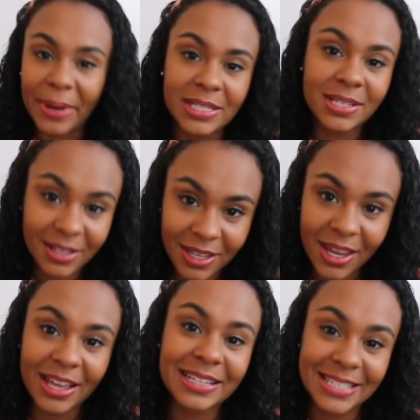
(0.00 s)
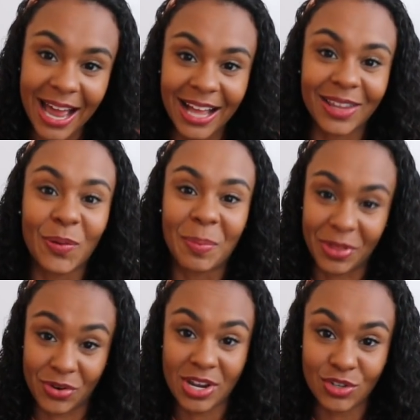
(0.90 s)
Basically, exactly what
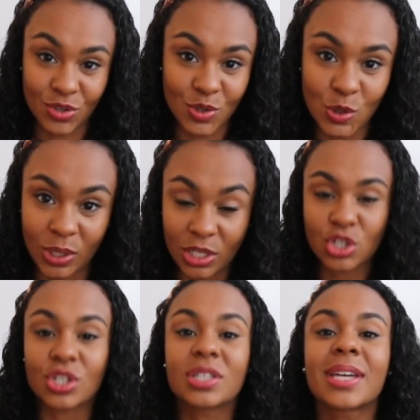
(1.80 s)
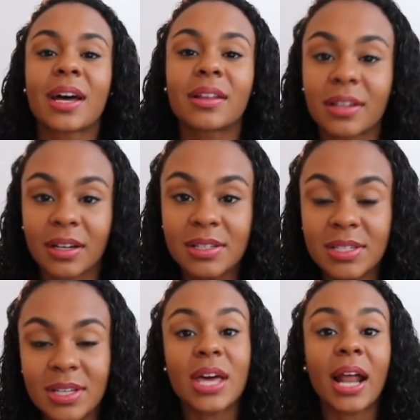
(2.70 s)
Mother Nature is doing. She's telling
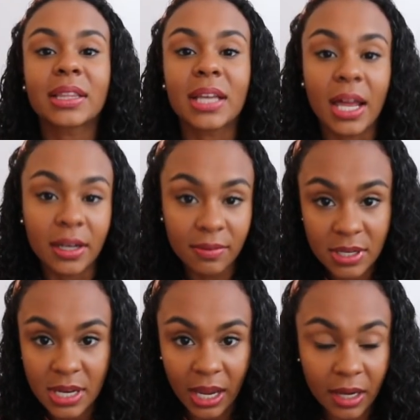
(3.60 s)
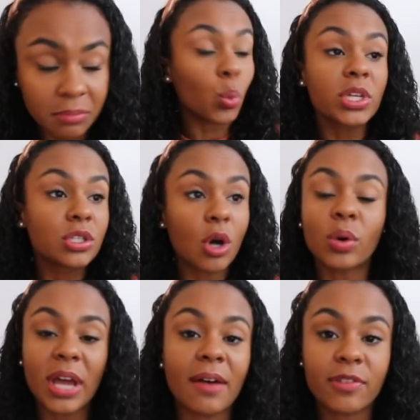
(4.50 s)
us that at the end of the day, we
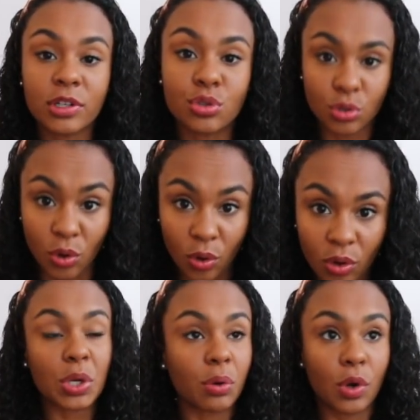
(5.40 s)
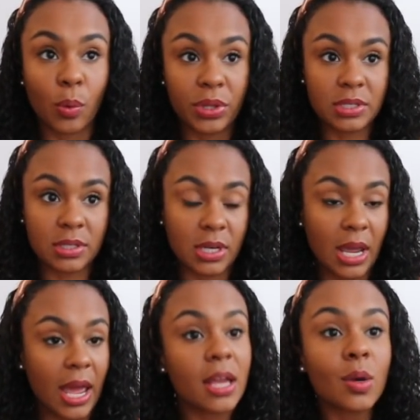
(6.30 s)
don't have control. We don't know when this is gonna
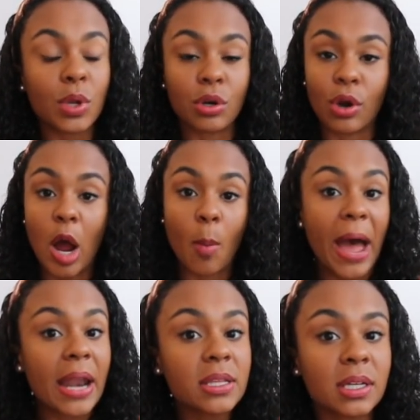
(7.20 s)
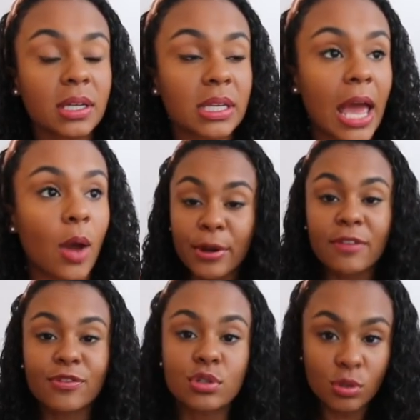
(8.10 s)
end. We don't know how bad it's gonna get. But
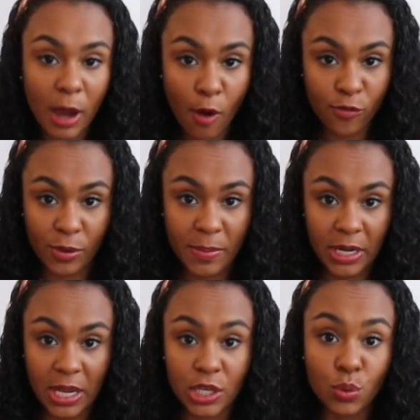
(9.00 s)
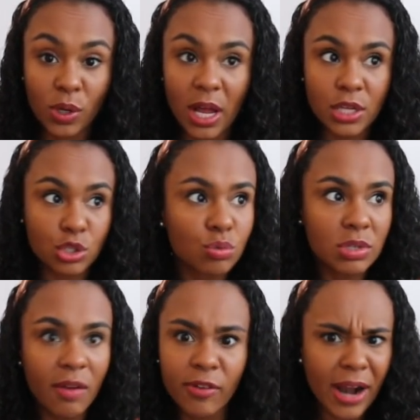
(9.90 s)
if you zoom out for a minute and you realize you
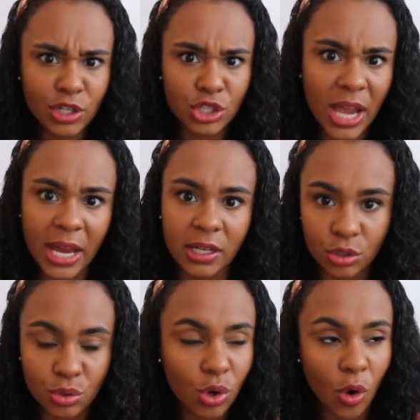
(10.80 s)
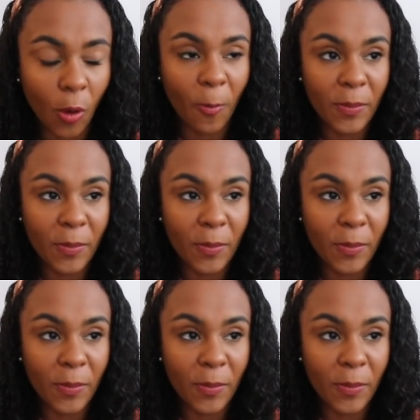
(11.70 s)
never actually had control,